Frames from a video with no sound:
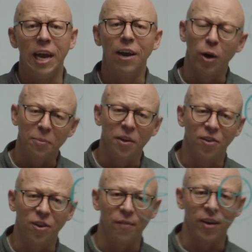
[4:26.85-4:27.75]
Encryption
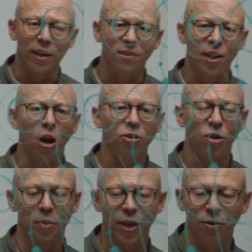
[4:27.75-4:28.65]
certificates can
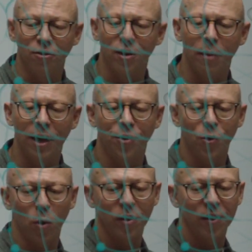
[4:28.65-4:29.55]
also be used to make
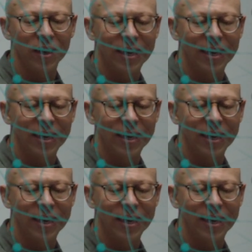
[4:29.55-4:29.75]
sure that the